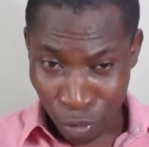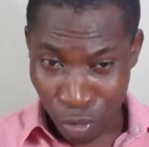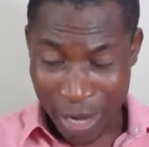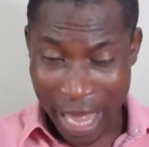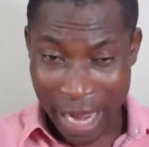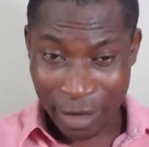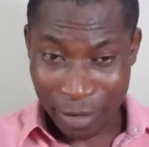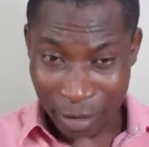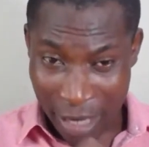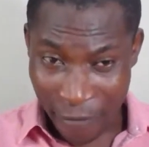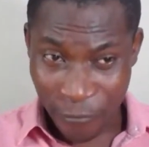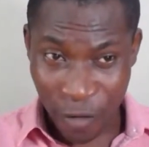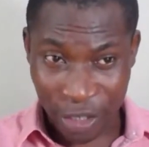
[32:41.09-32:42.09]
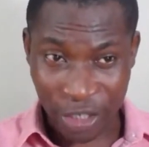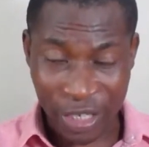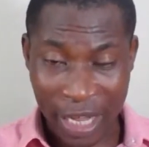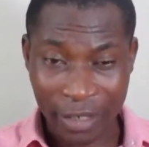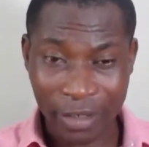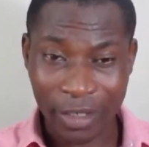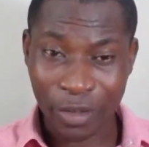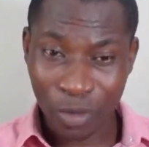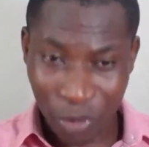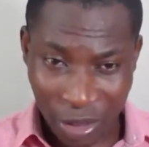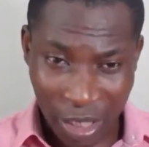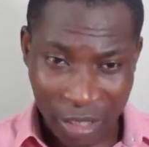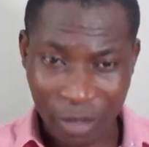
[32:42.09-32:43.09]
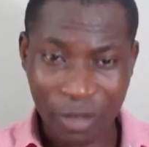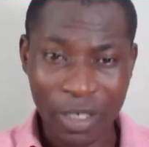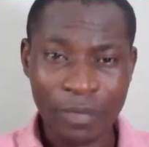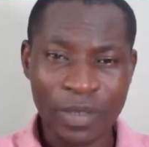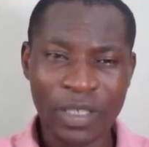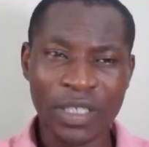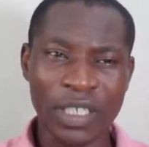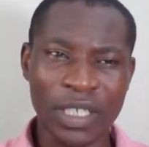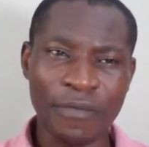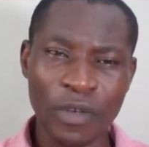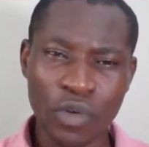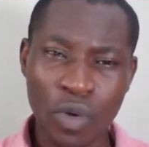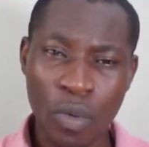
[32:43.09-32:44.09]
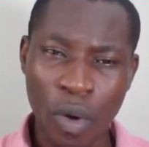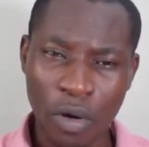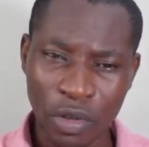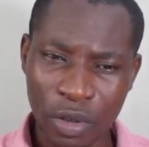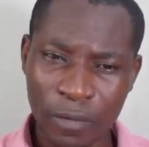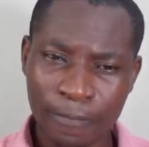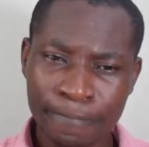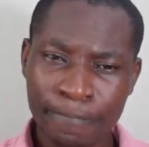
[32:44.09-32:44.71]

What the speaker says: You can leverage that to start another business if you so want.